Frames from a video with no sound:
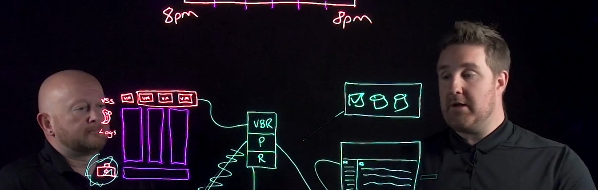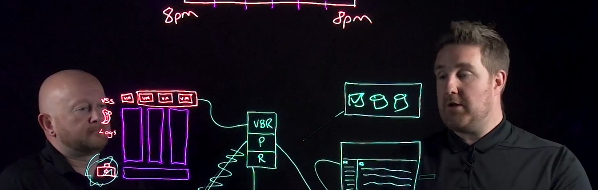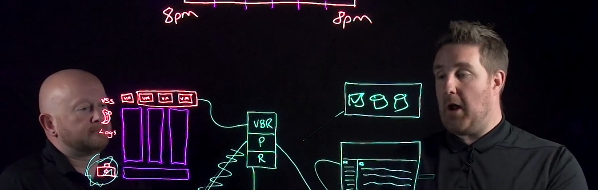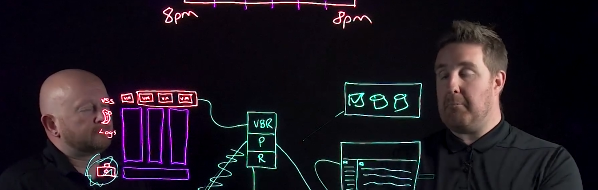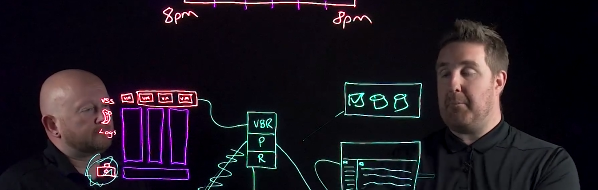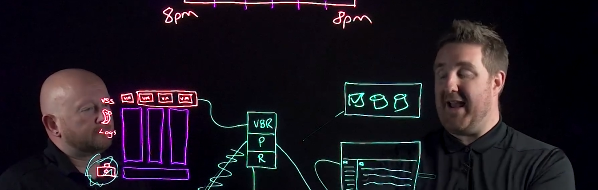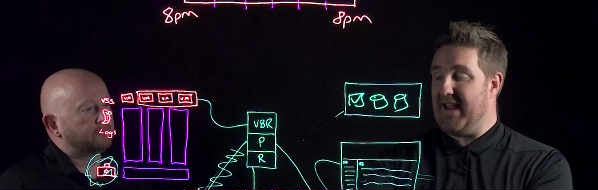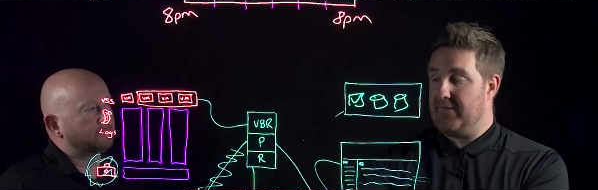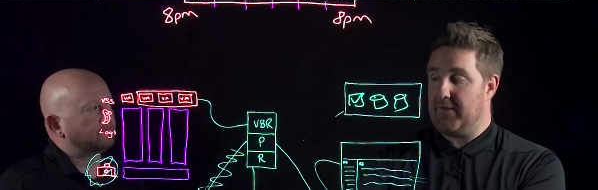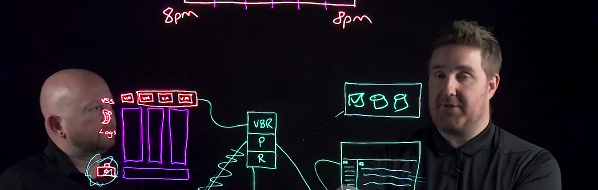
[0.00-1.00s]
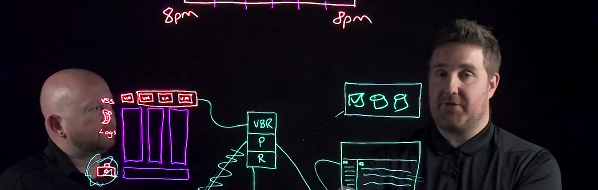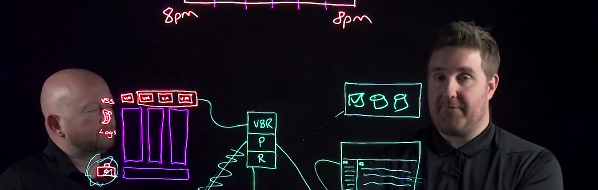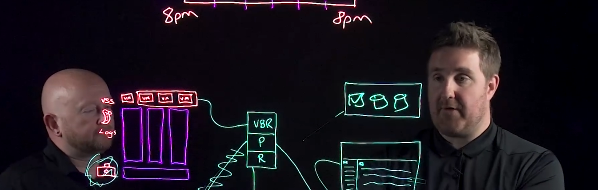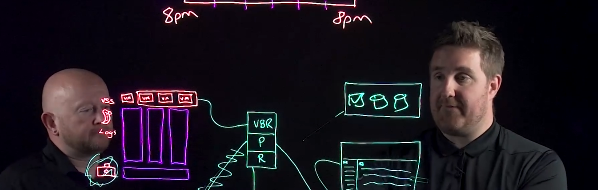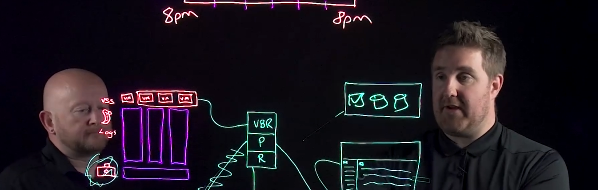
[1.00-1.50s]
Speaker 1: You don't pay for the
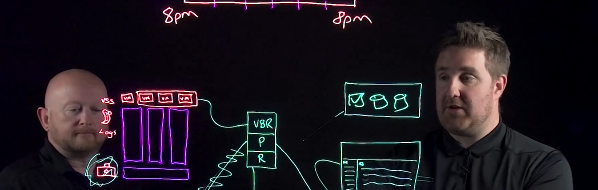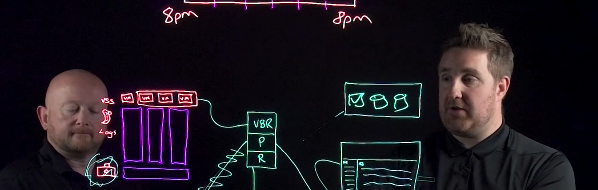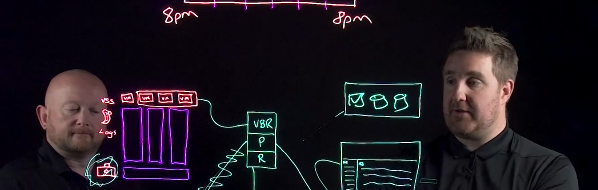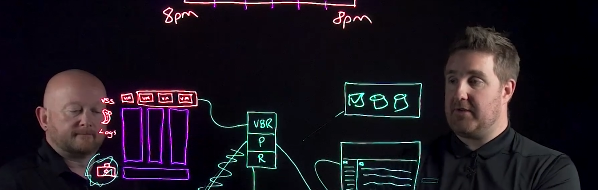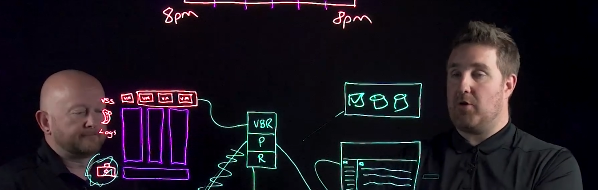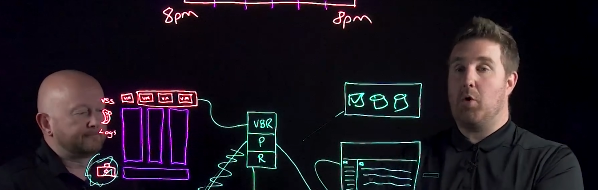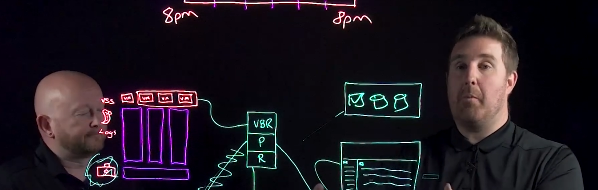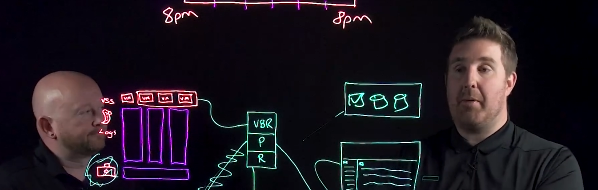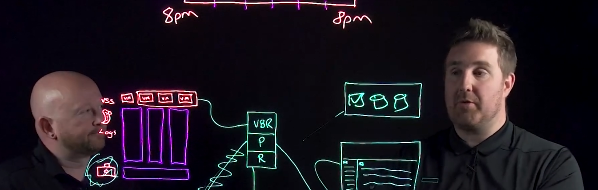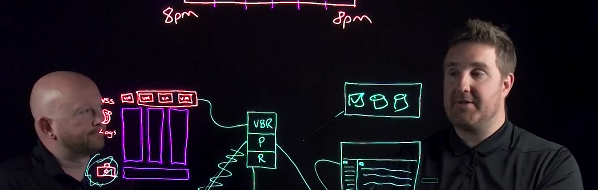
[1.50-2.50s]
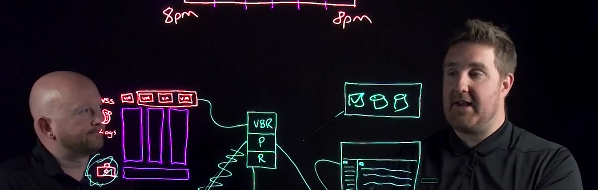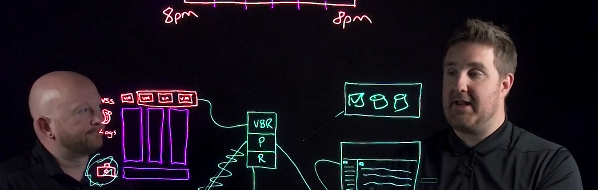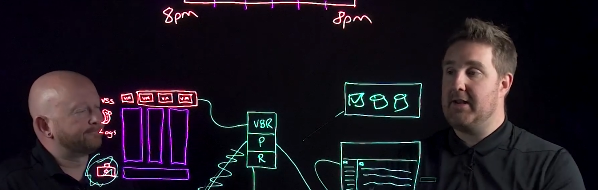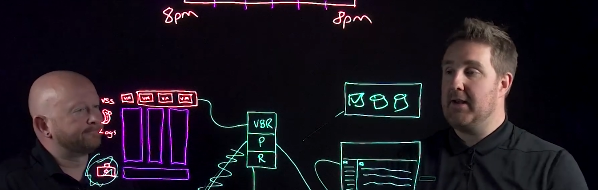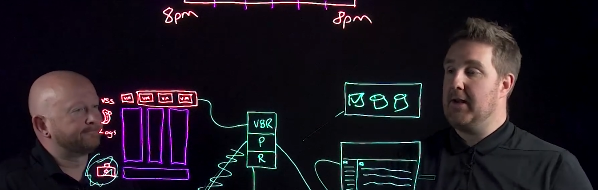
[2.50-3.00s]
software features, it's all built
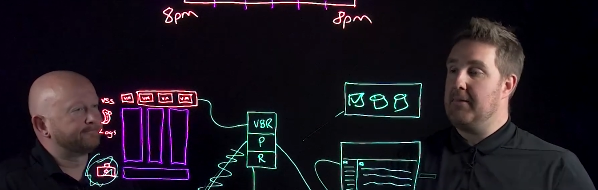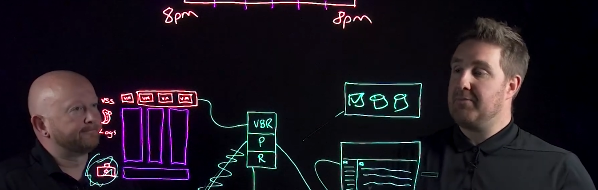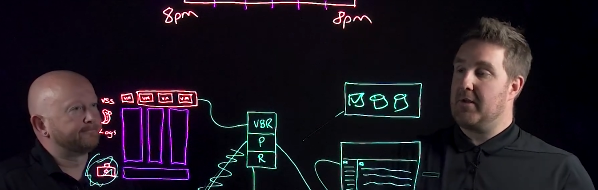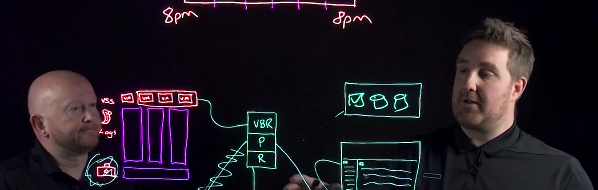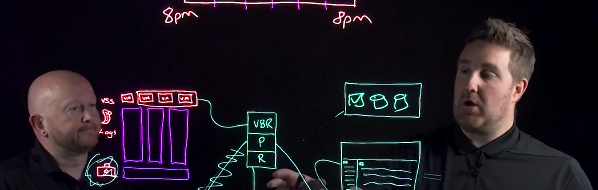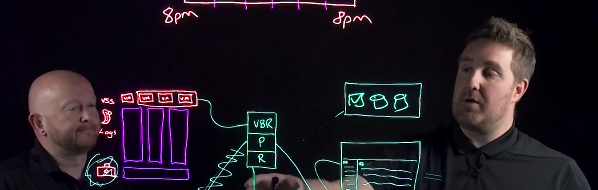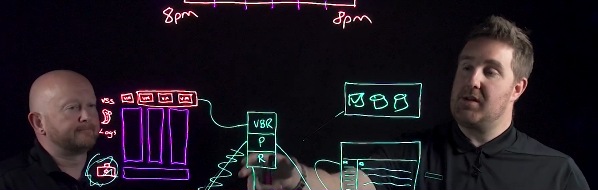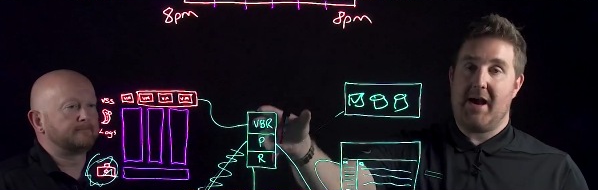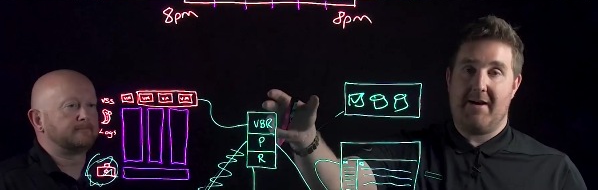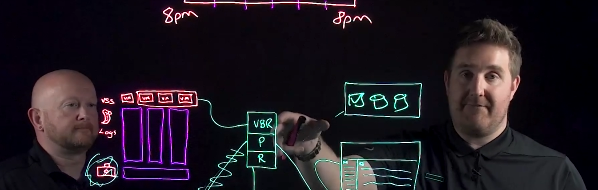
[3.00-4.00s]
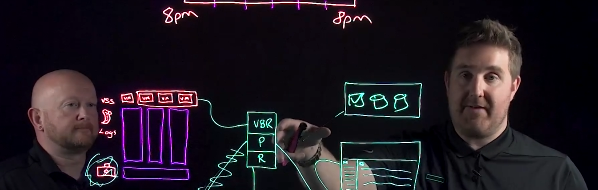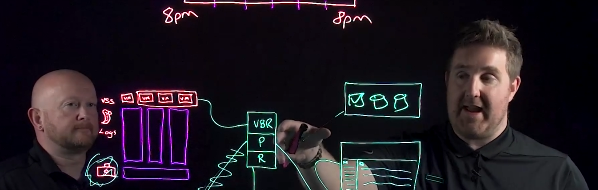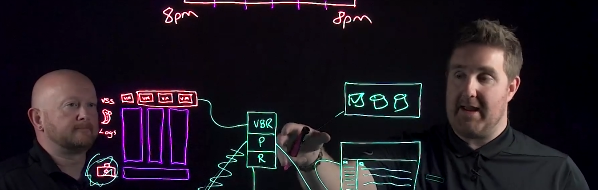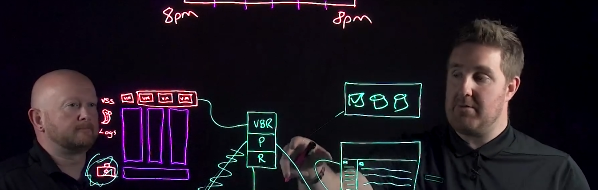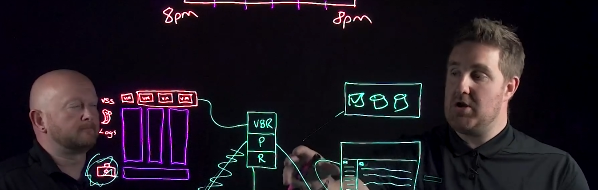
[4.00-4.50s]
in. As long as you have
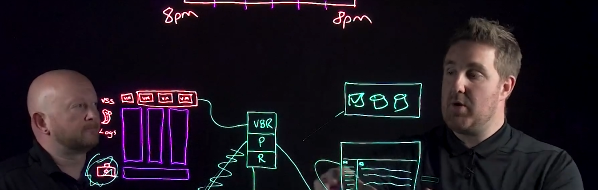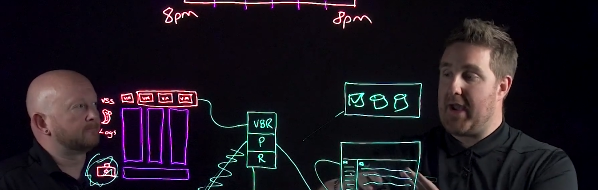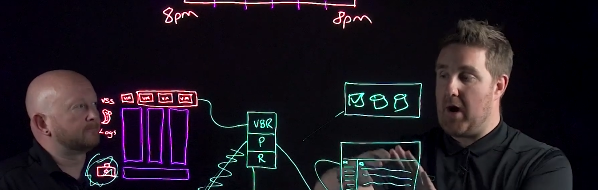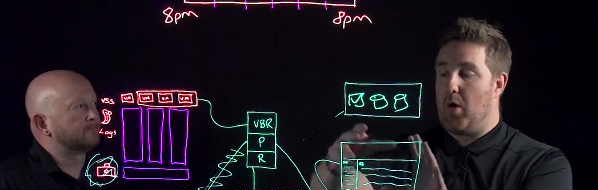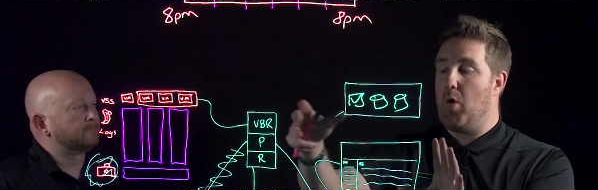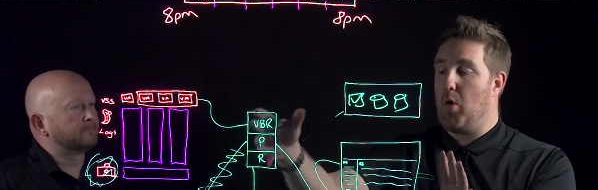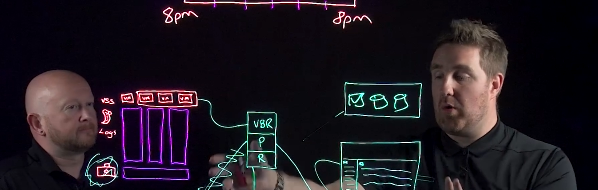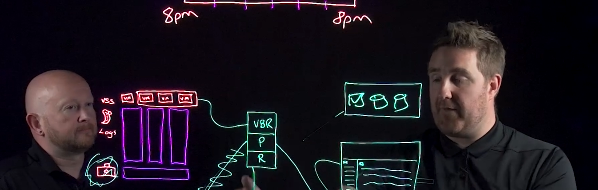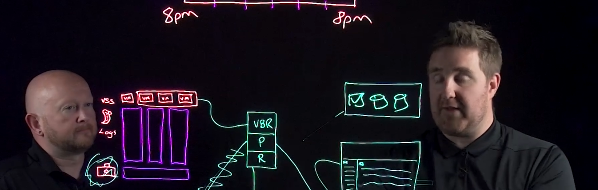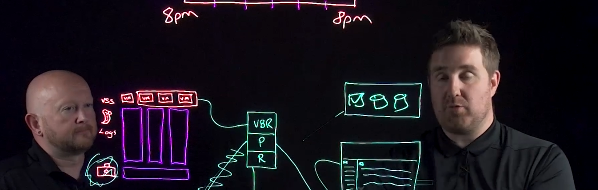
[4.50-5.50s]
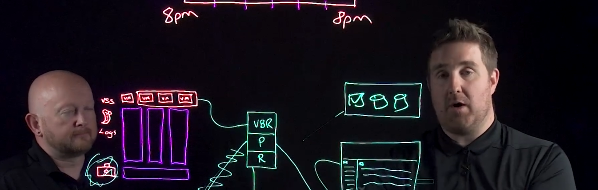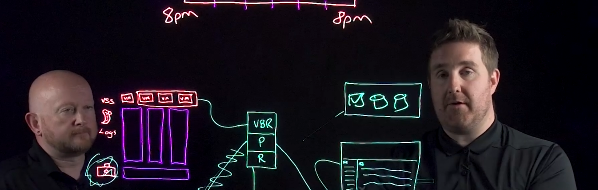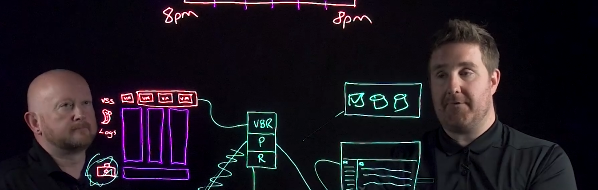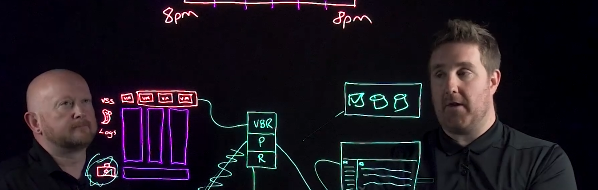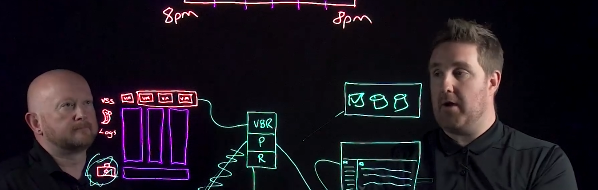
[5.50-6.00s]
Veeam, you get all of this
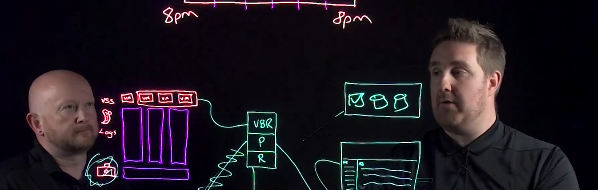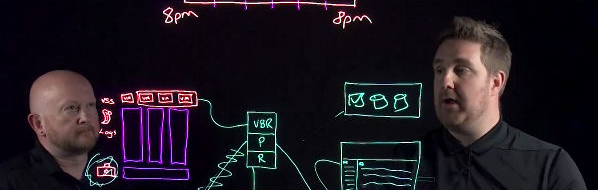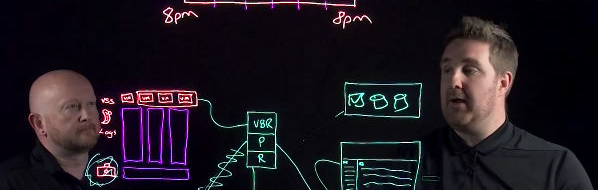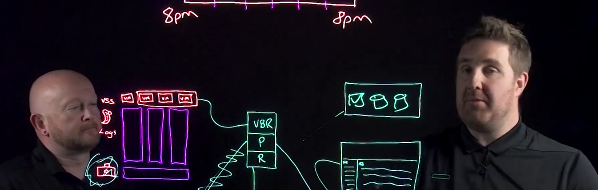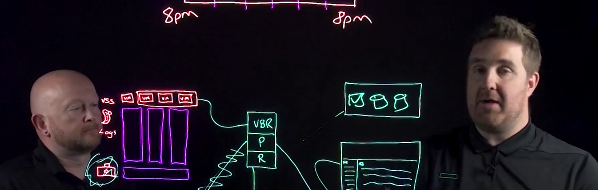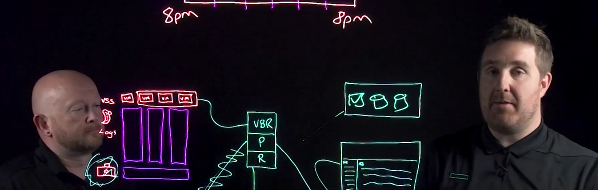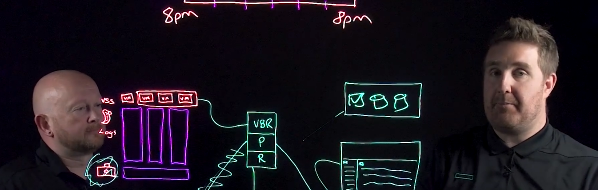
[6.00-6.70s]
workflow. And the